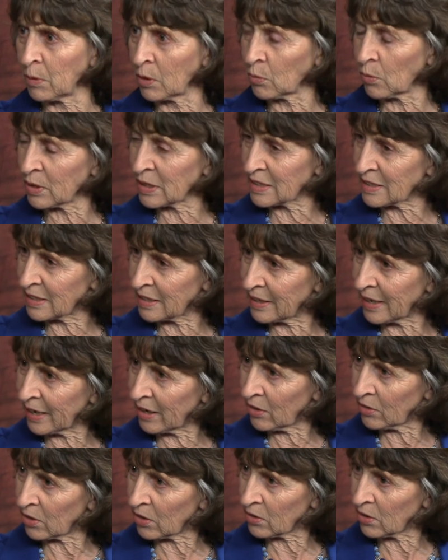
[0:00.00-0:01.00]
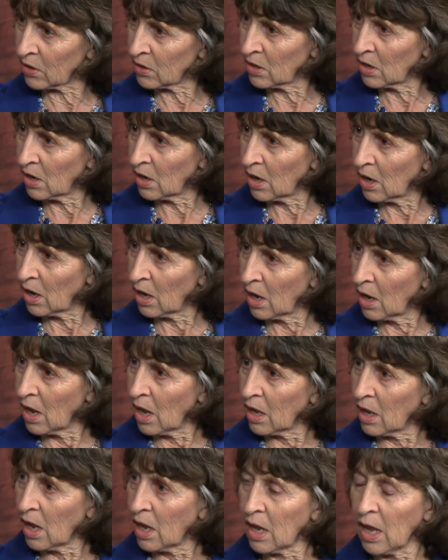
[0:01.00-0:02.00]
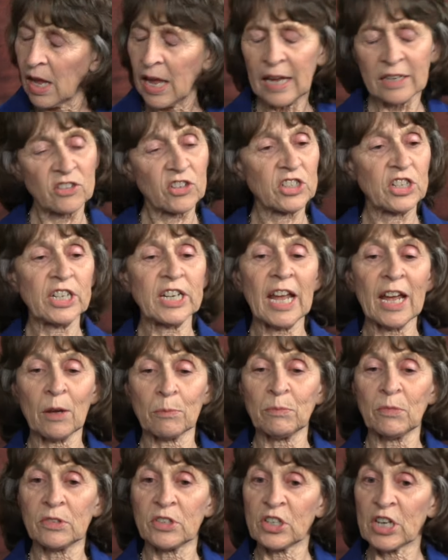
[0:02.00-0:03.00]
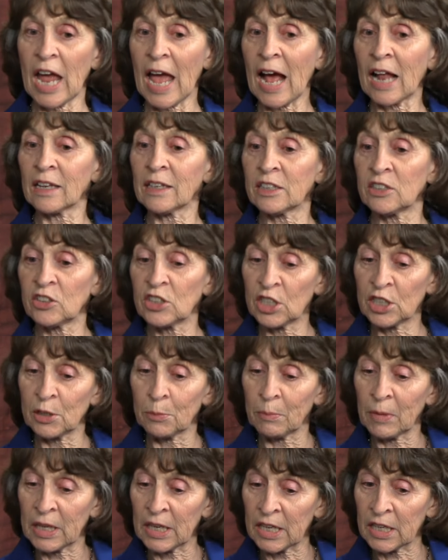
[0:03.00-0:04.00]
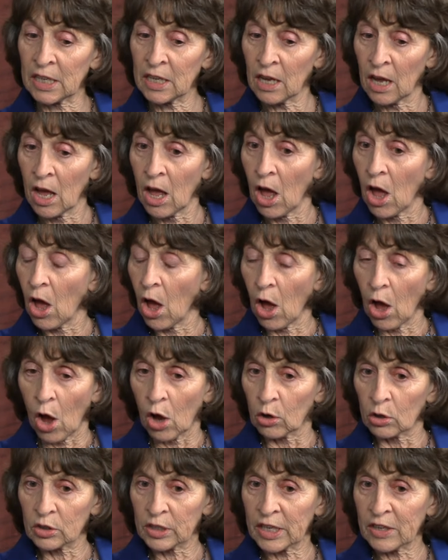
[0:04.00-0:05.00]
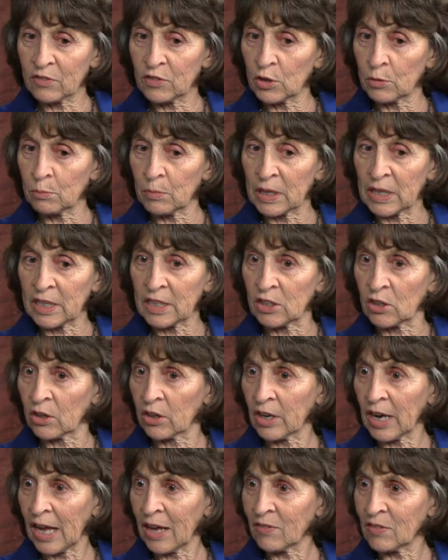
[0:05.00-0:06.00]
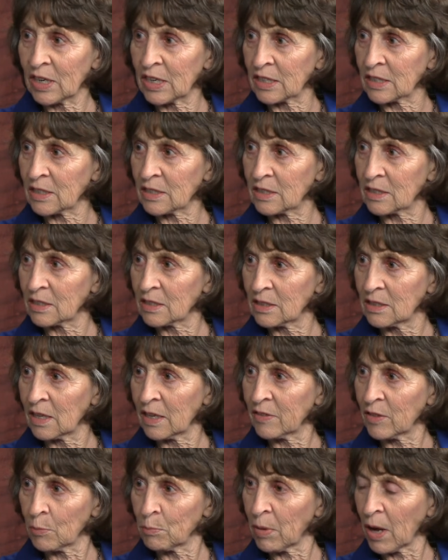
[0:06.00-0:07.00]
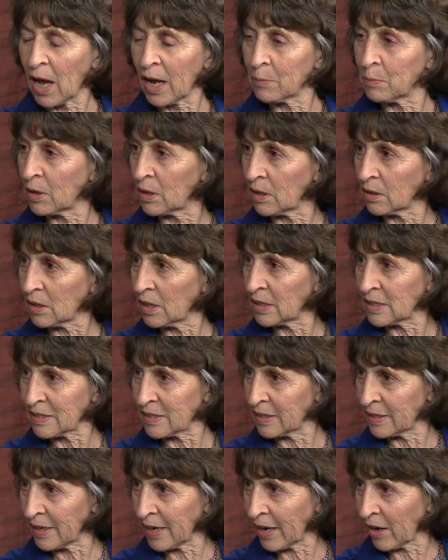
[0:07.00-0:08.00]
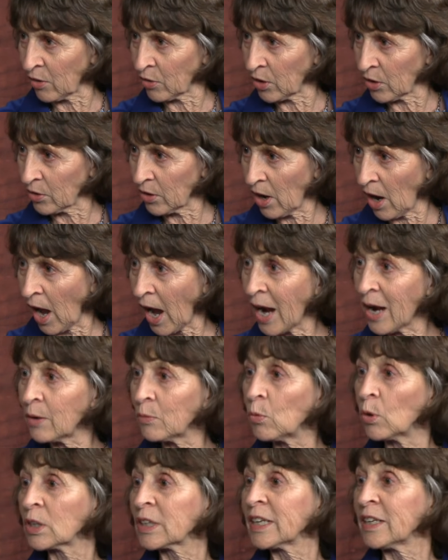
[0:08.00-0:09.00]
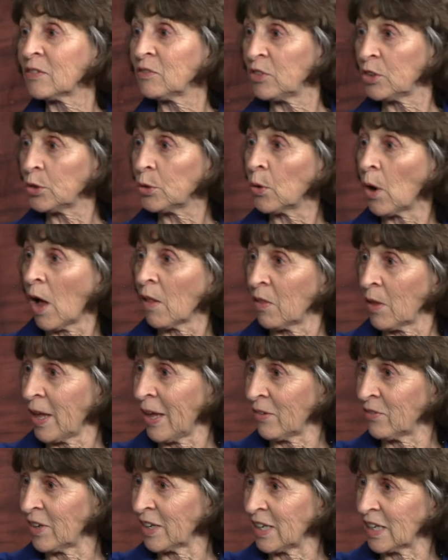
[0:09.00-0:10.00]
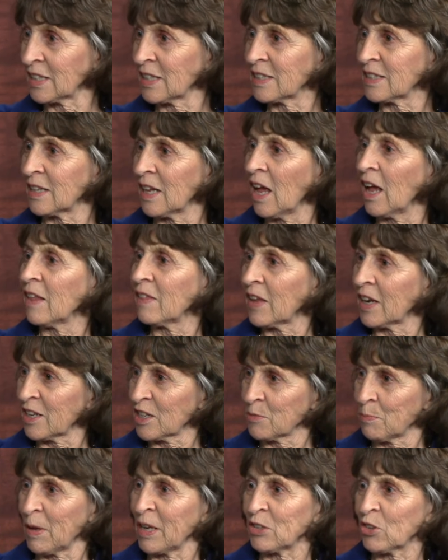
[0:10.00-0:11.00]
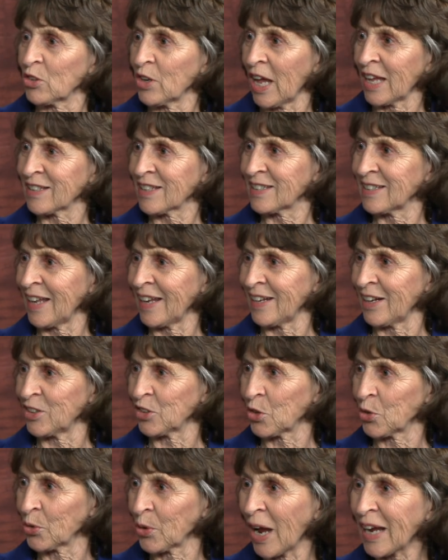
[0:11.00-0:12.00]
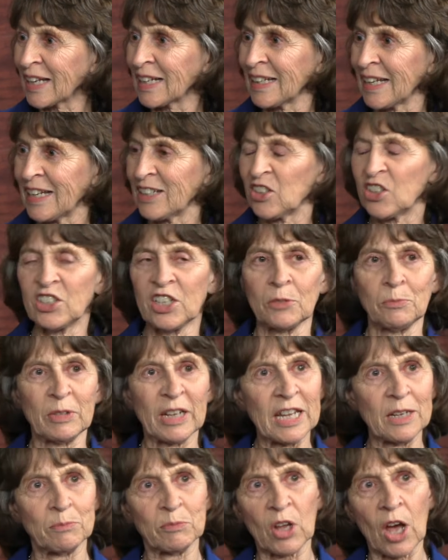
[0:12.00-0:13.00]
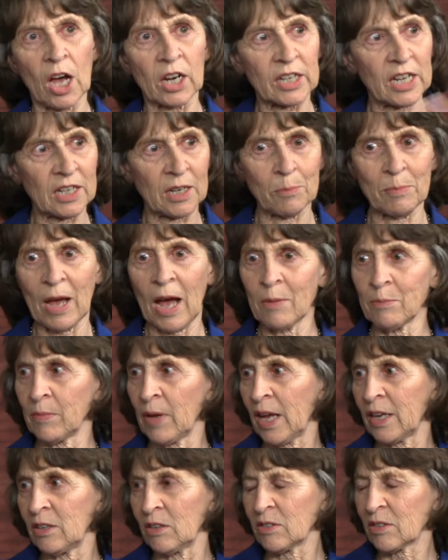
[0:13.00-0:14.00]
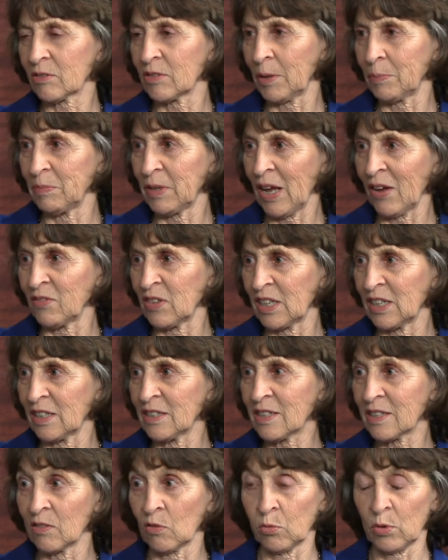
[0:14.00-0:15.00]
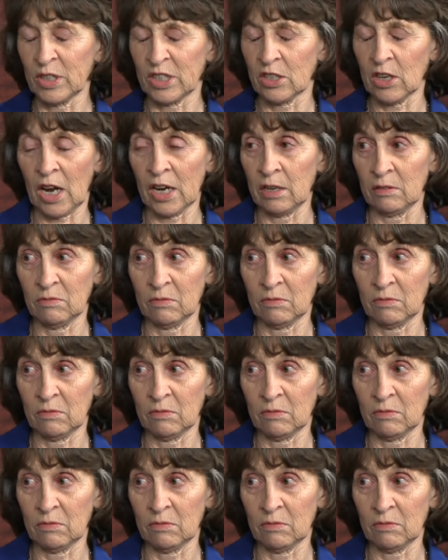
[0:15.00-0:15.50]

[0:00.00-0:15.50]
was in error. Yeah. And she kept challenging me, "Give me your evidence that the Bible is in error. I will give you all the evidence that it's been translated correctly. And she'd keep talking about manuscript evidence, of which I